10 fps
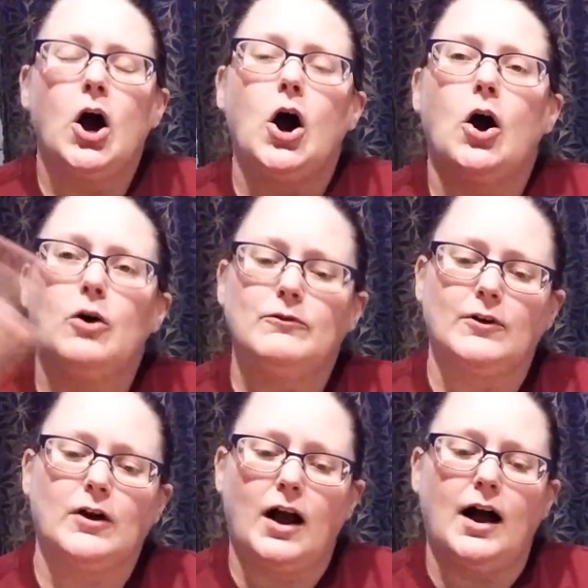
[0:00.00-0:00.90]

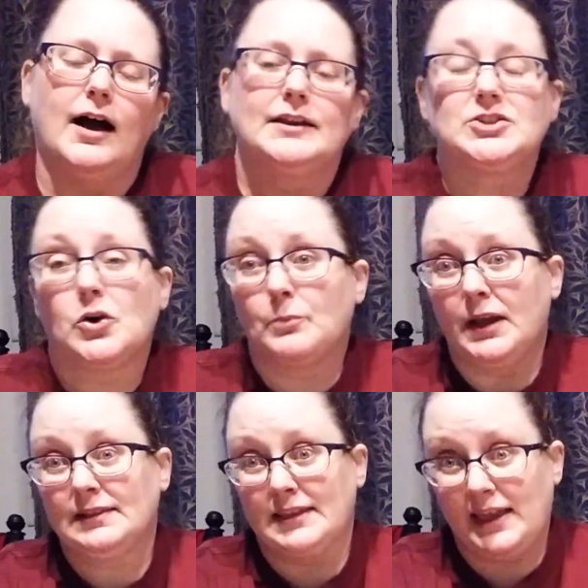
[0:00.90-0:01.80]
over on Don't
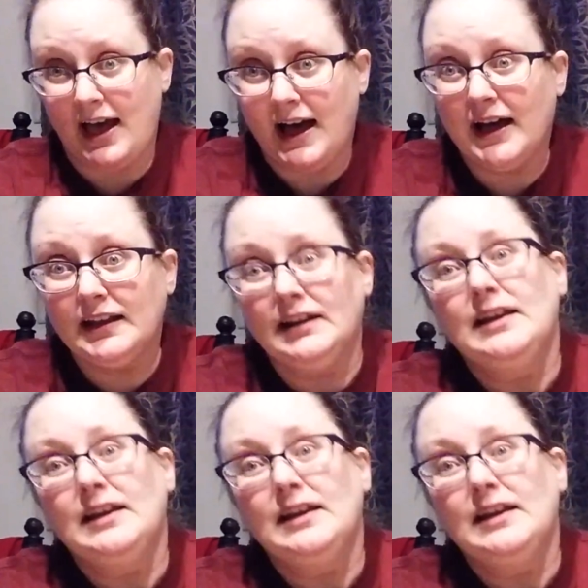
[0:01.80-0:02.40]
Paint the Cat,